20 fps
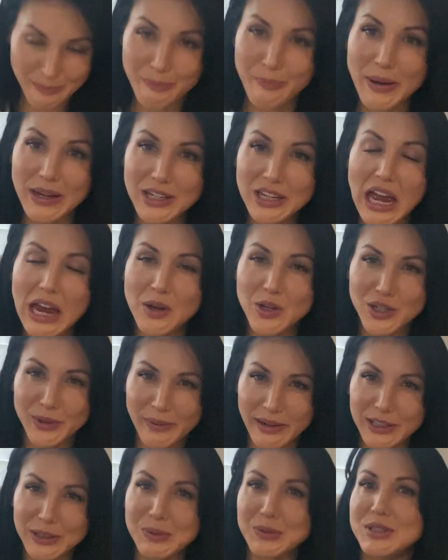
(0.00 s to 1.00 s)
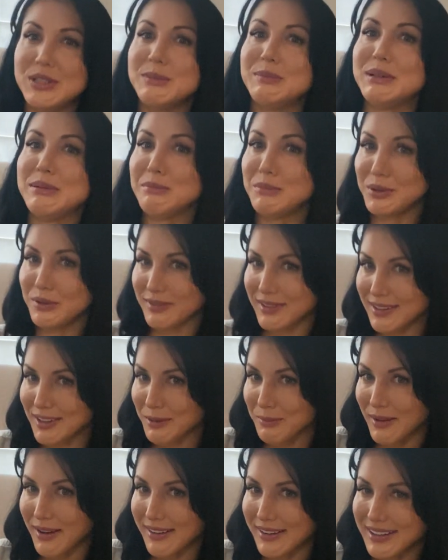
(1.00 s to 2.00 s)
But I do want you to be moving your
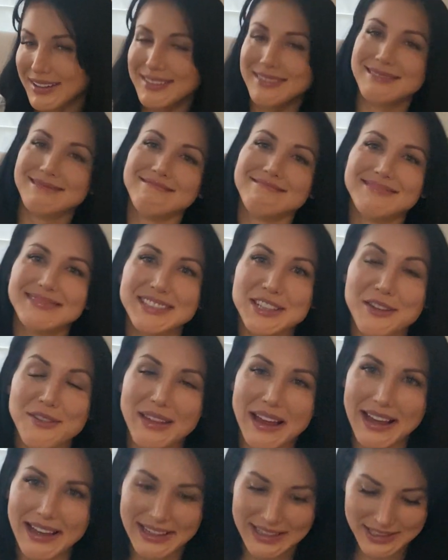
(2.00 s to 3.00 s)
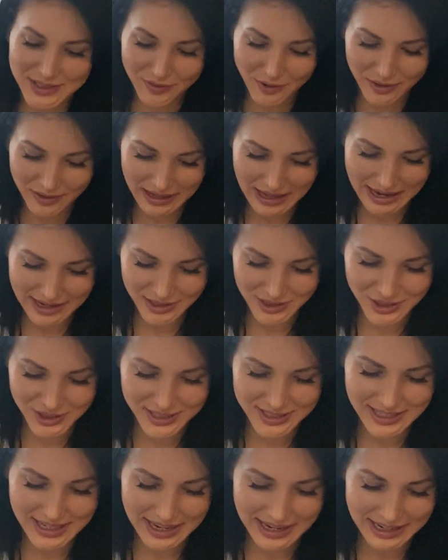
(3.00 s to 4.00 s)
body. So that is for the
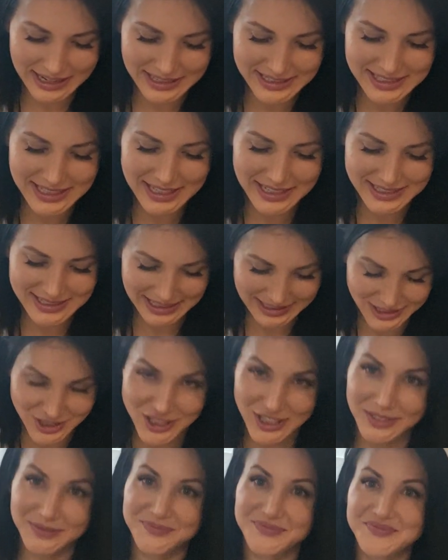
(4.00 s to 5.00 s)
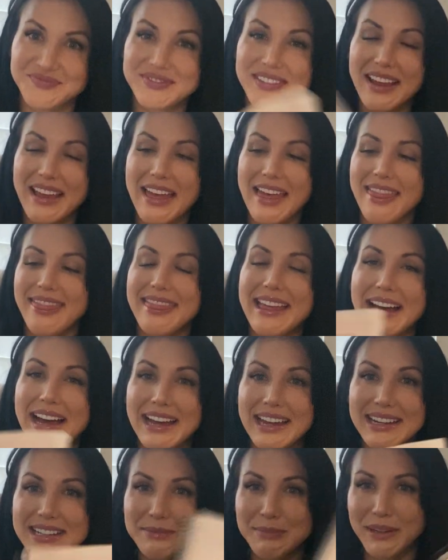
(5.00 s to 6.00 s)
exercise section.
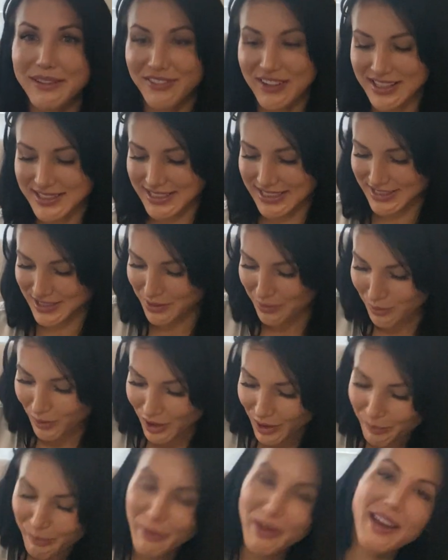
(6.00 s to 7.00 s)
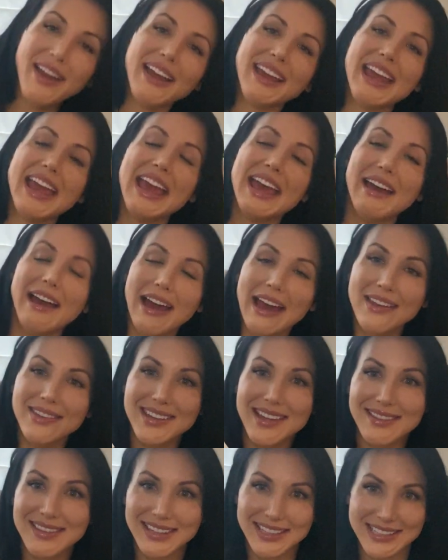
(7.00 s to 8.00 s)
That, my friends, is the workbook. And
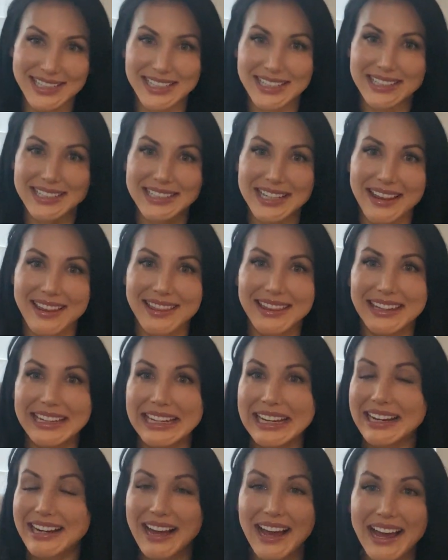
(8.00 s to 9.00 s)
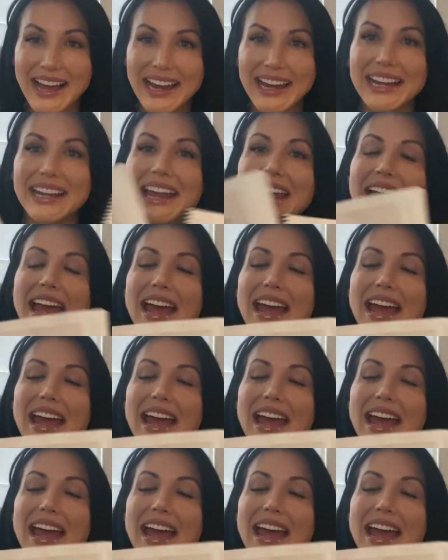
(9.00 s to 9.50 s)
then this is the guide,